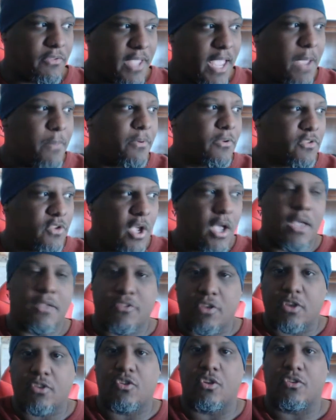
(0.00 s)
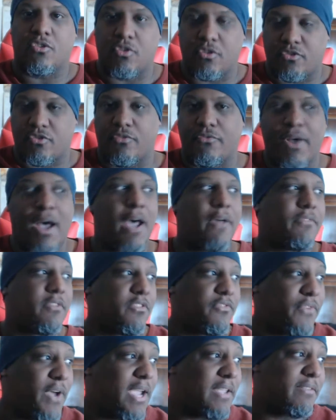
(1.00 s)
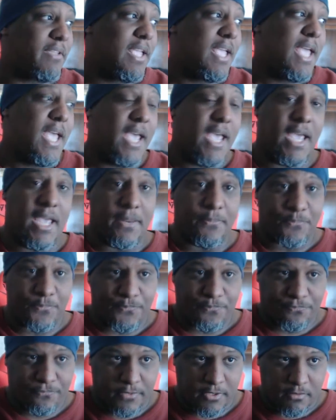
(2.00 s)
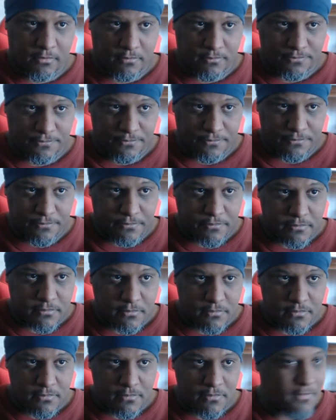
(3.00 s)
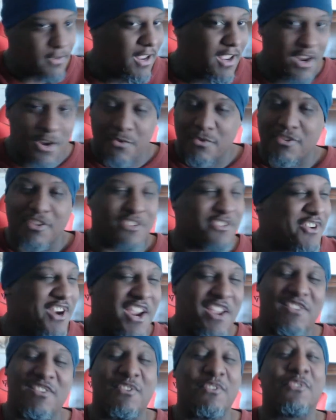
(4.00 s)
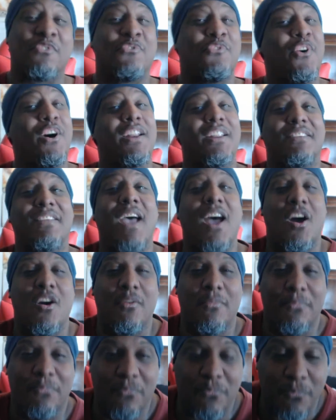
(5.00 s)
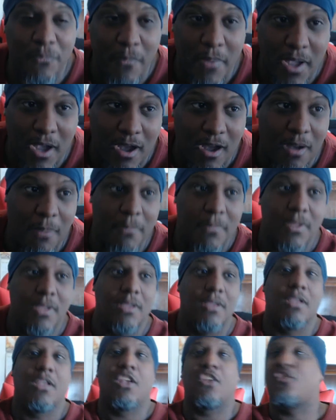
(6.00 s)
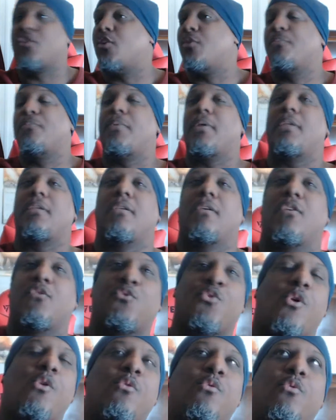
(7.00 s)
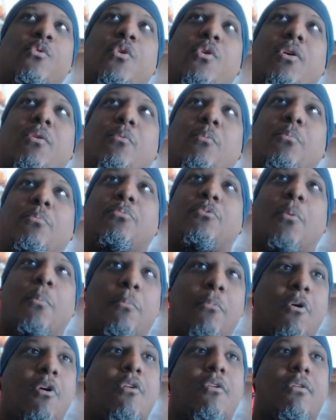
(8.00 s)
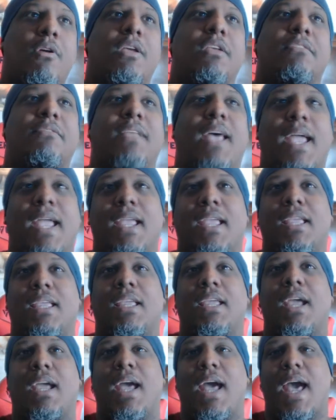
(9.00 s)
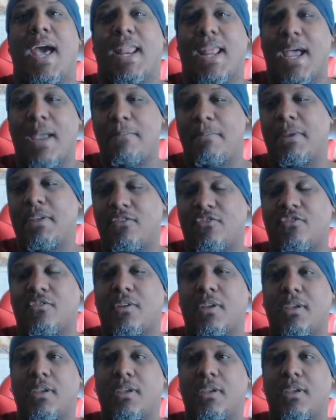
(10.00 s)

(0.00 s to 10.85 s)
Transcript: was able to survive these fights. And it was just crazy. It was fun as hell. So the moral is that had I been